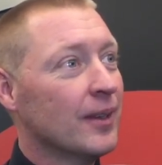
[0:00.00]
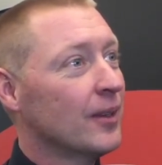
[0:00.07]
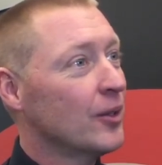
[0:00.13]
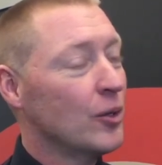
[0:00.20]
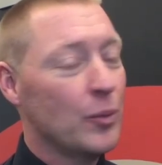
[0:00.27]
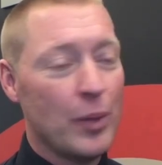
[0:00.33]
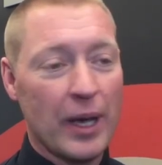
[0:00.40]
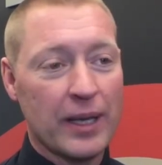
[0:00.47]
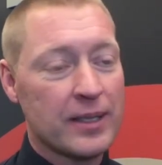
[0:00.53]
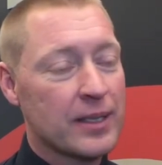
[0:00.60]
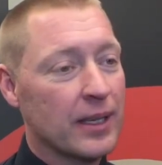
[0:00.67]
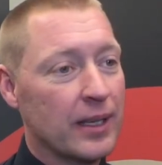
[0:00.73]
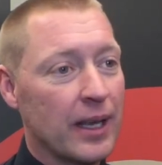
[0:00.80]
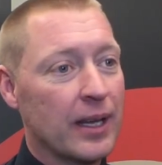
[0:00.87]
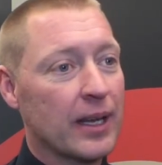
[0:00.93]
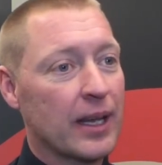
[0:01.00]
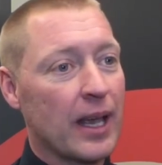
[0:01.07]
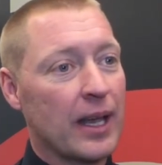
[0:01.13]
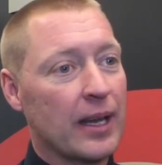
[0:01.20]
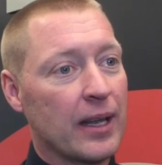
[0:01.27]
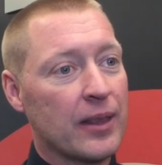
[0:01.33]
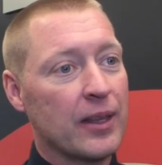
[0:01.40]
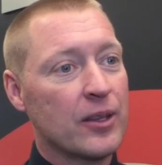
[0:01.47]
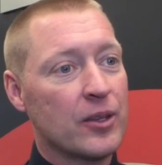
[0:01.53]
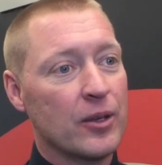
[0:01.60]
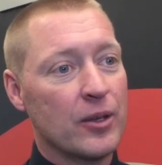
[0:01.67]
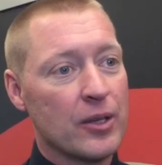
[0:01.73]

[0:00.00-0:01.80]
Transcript: You bet, and and, and I think you,